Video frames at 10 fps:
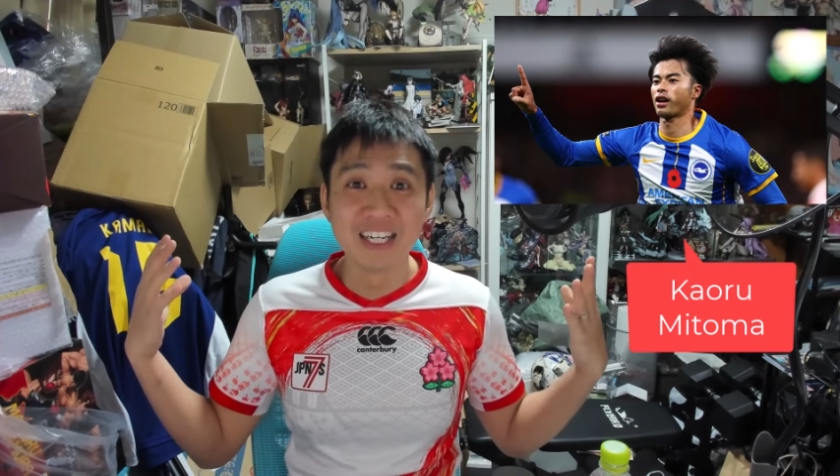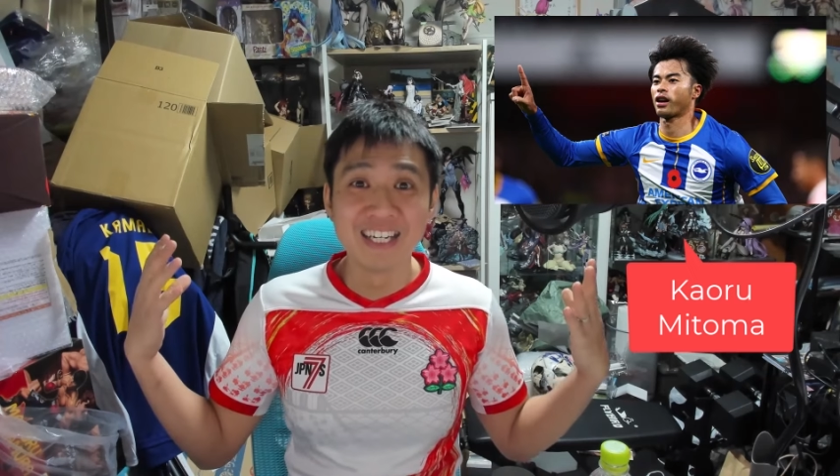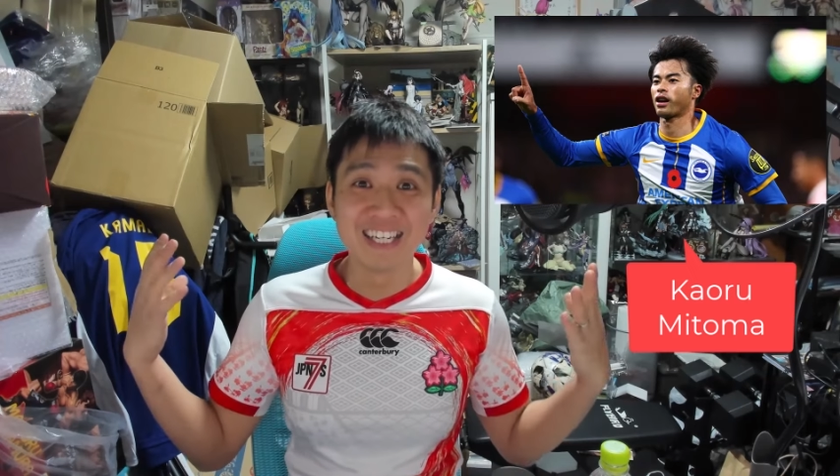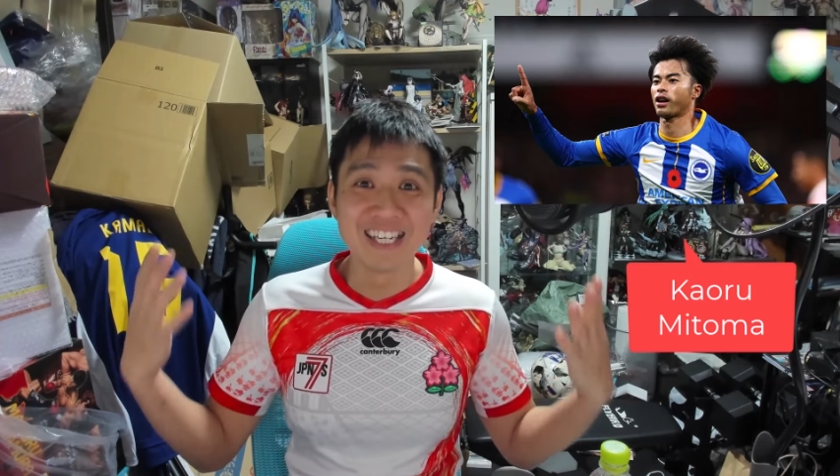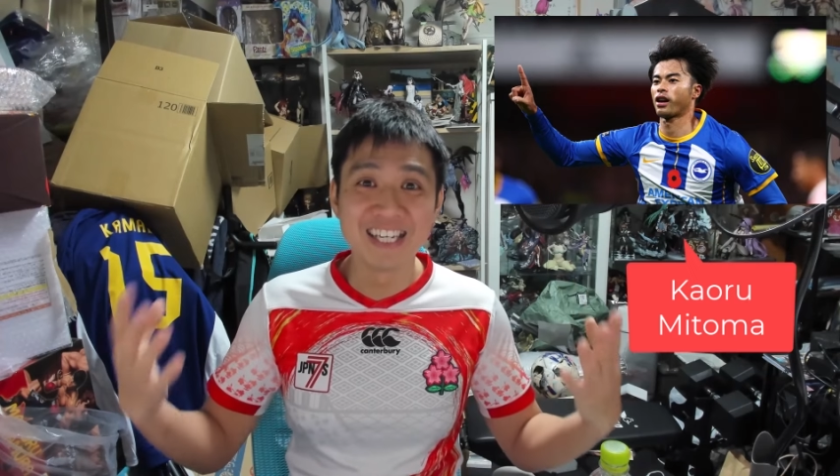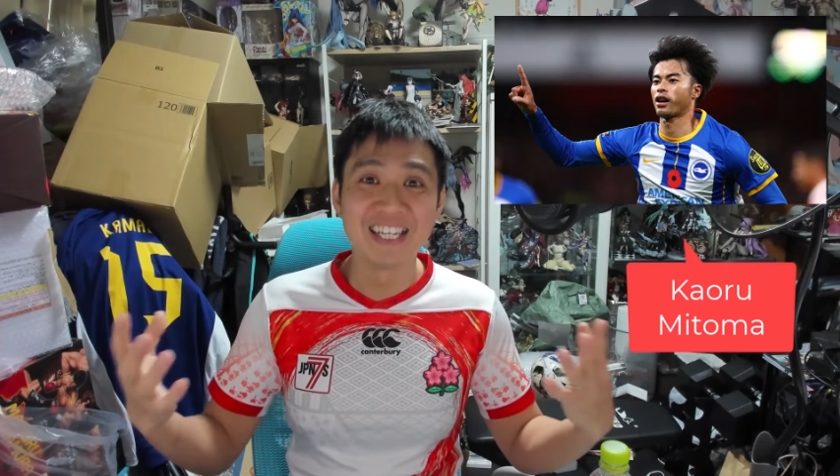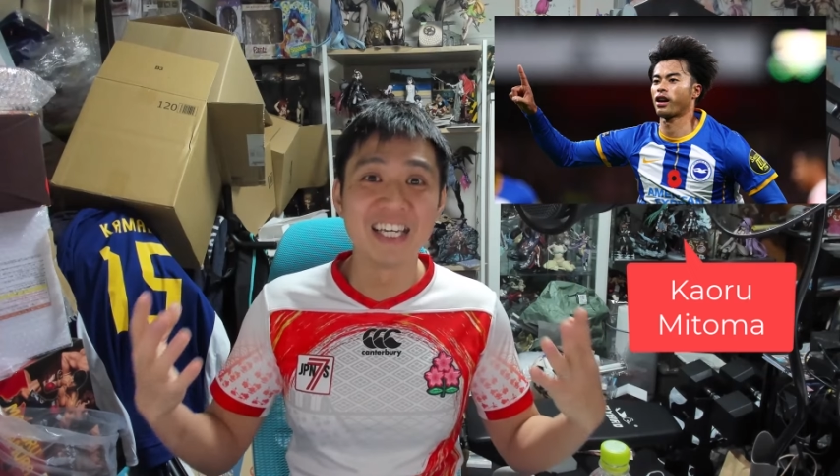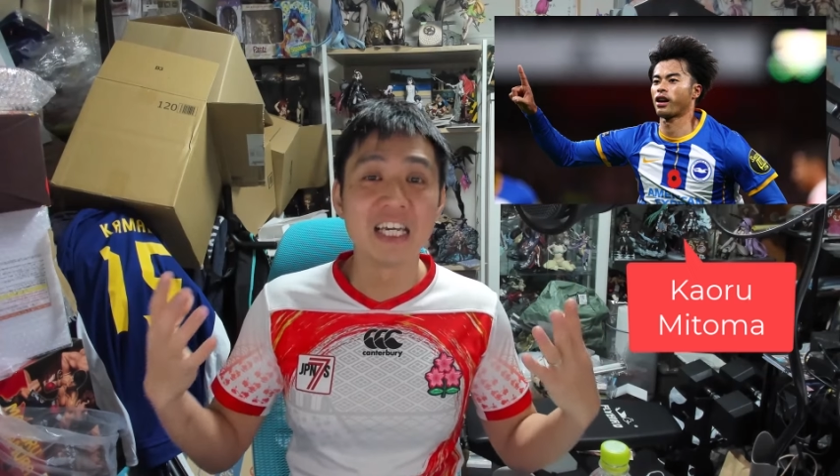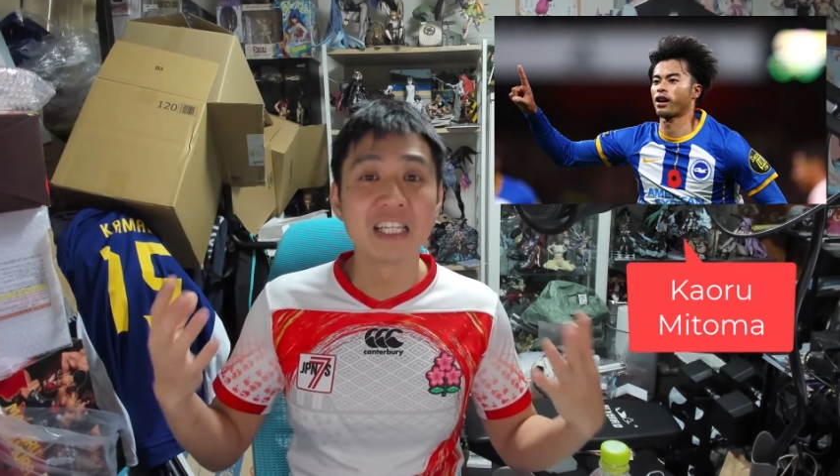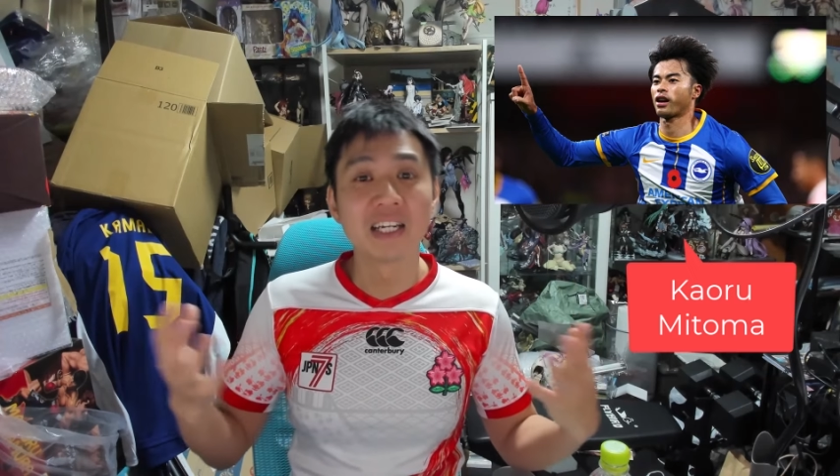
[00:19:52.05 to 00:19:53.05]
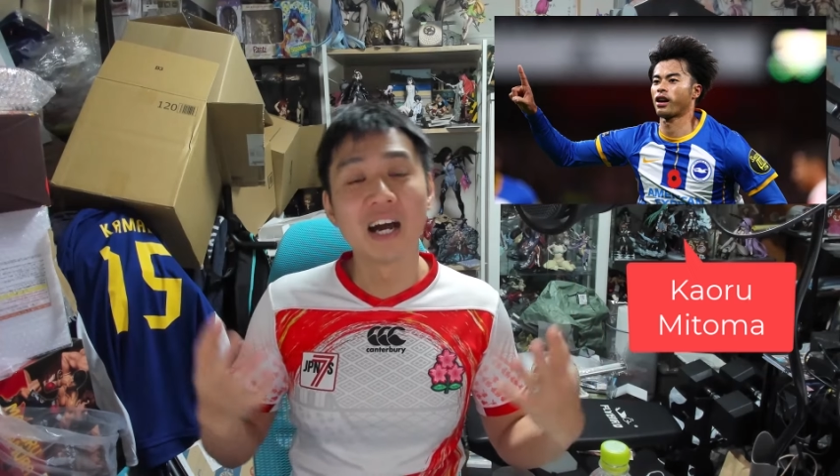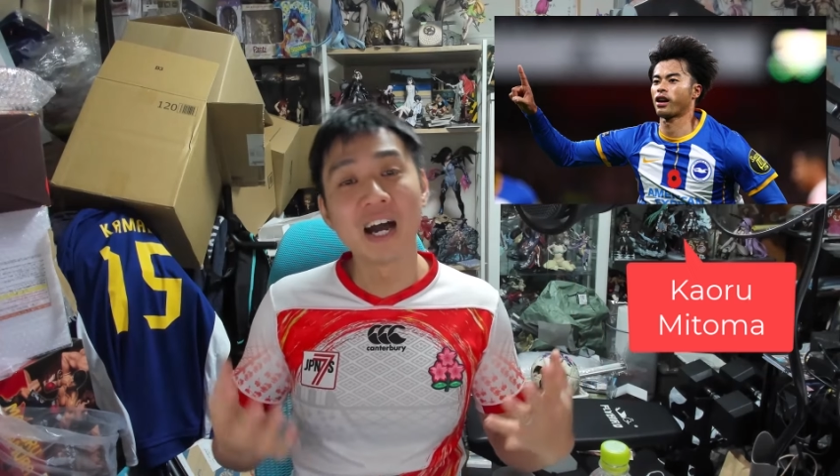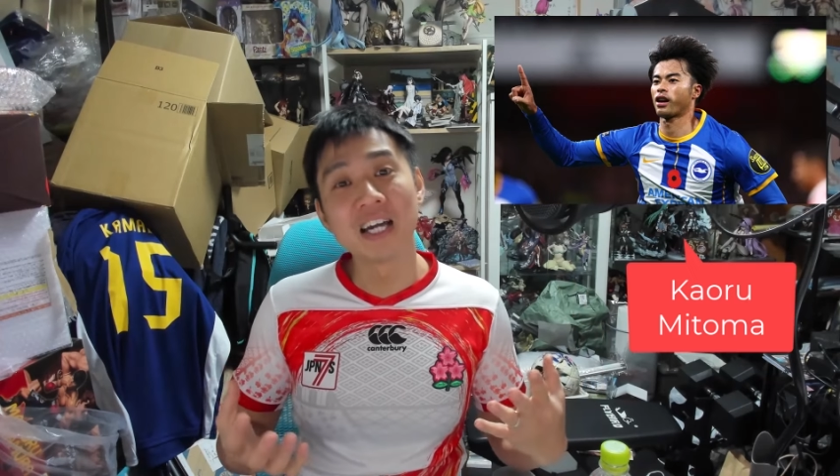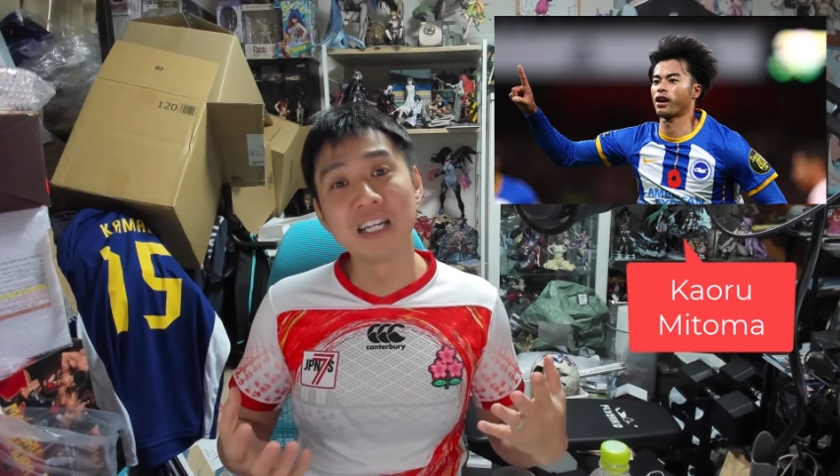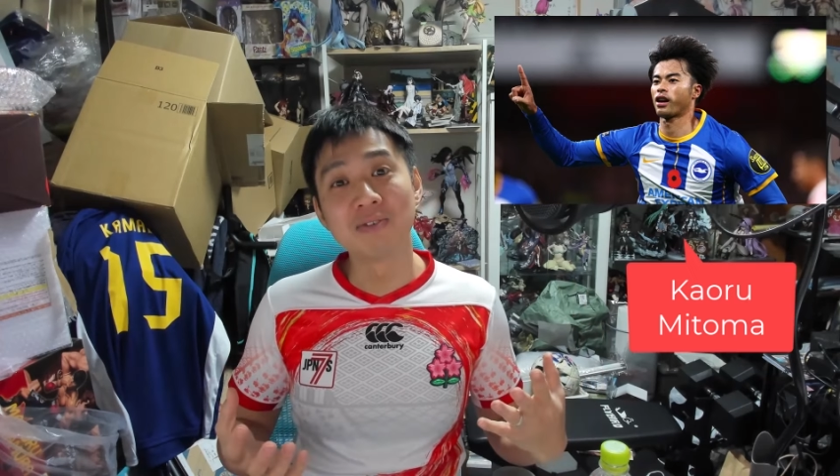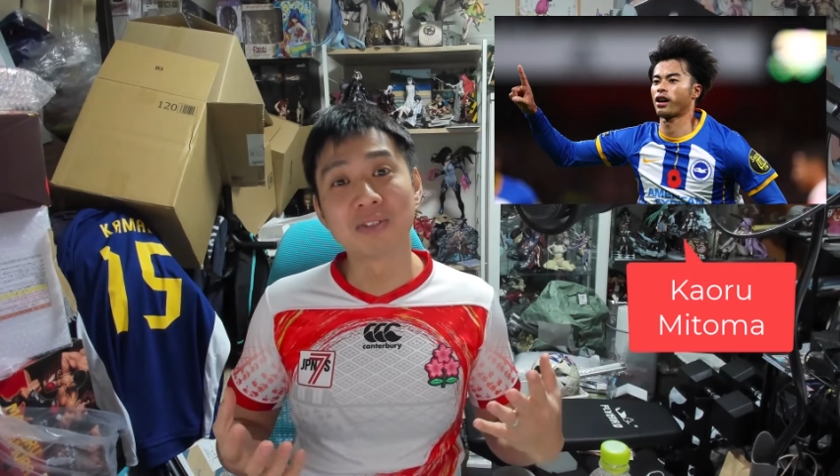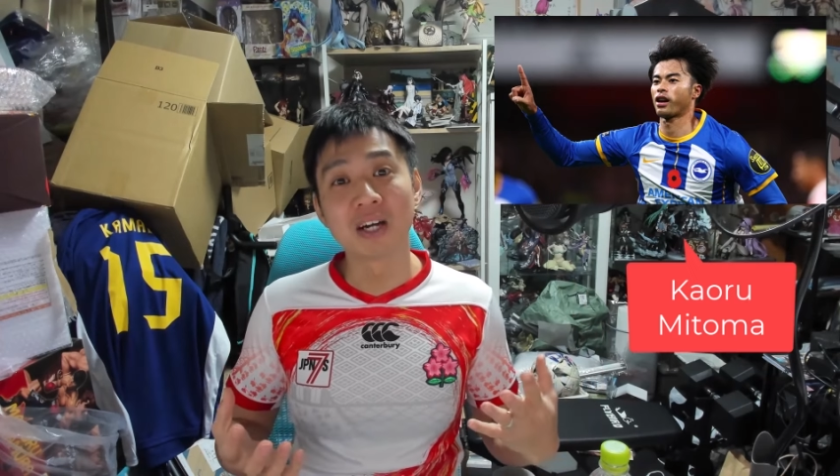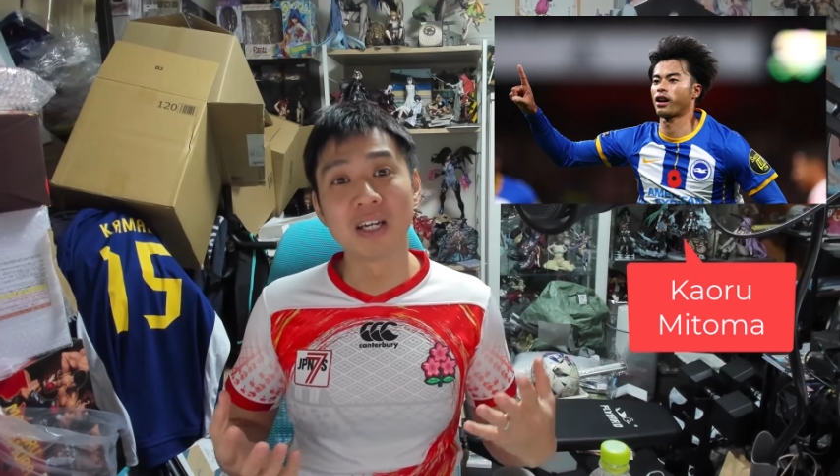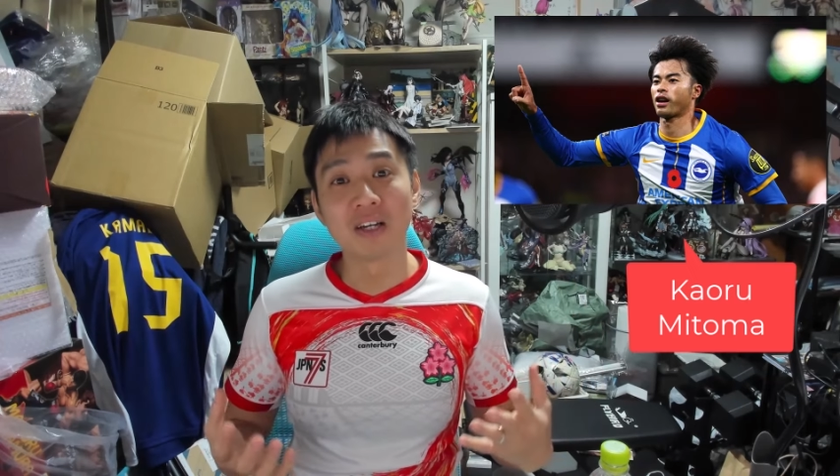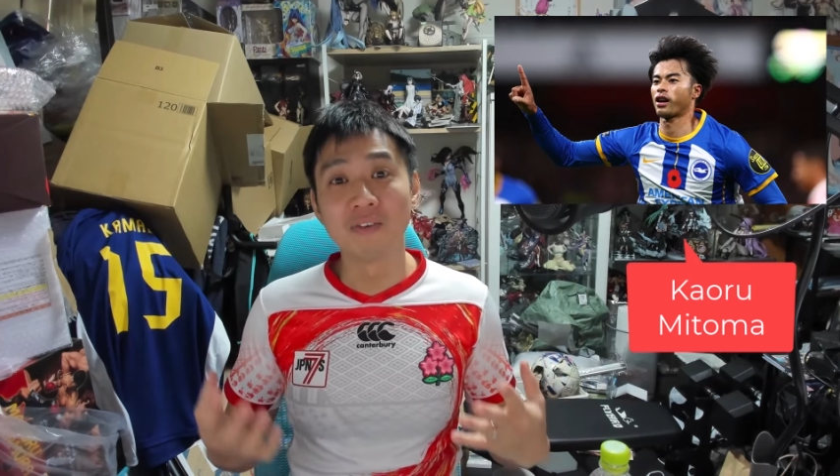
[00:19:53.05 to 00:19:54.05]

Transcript: he is an ideal signing.